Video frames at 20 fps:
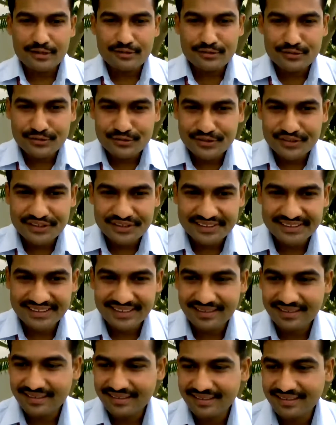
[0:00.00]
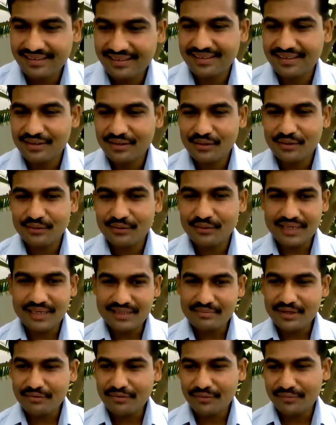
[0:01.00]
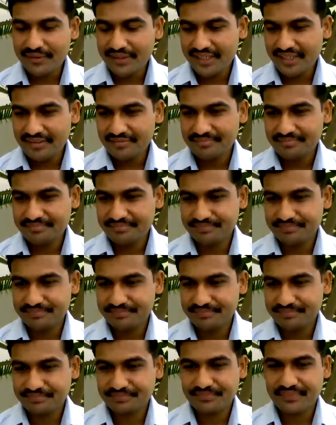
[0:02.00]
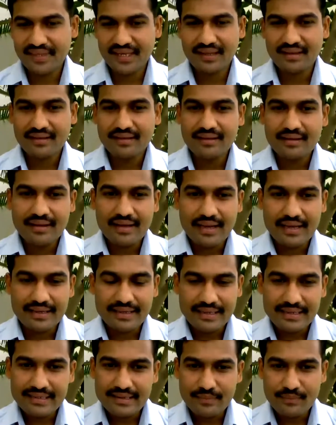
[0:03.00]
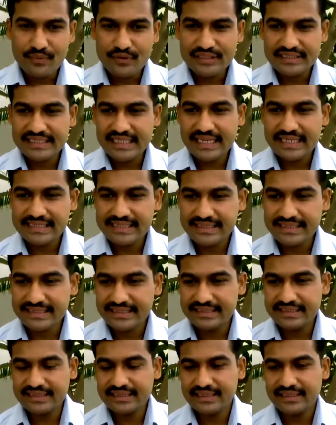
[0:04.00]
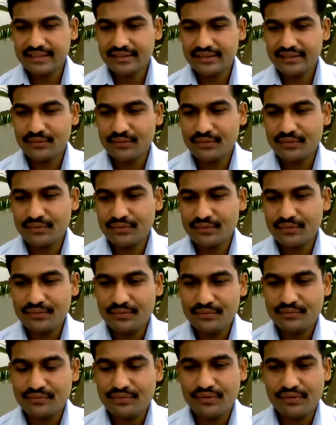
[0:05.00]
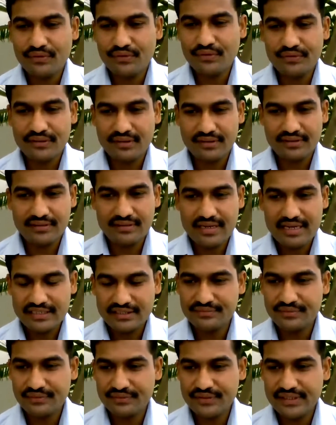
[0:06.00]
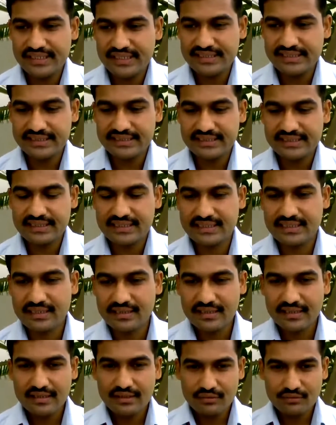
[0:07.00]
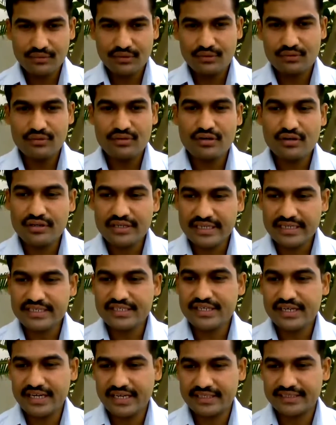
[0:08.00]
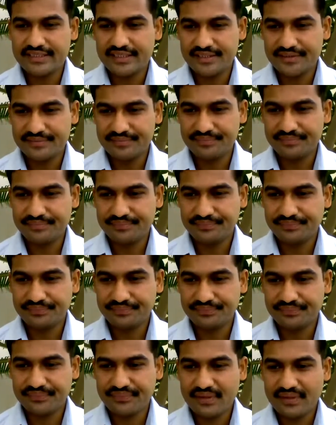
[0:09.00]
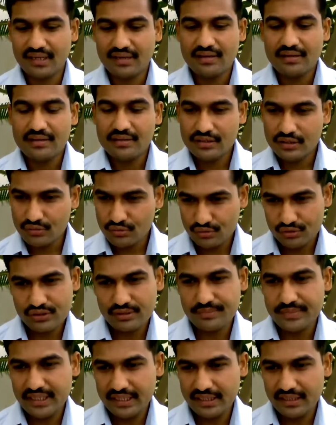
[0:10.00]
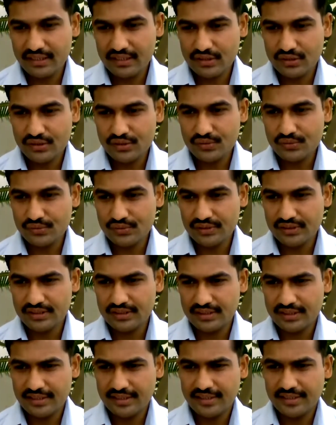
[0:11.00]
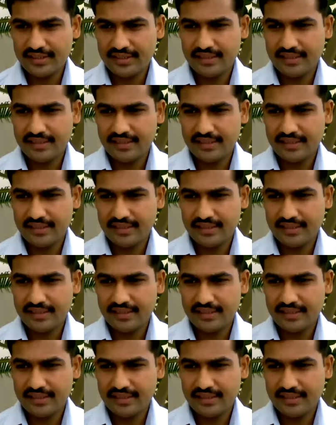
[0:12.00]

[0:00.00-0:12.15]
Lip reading: Hello students, welcome everyone. I really apologize, for last few days we could not interact due to some technical issues,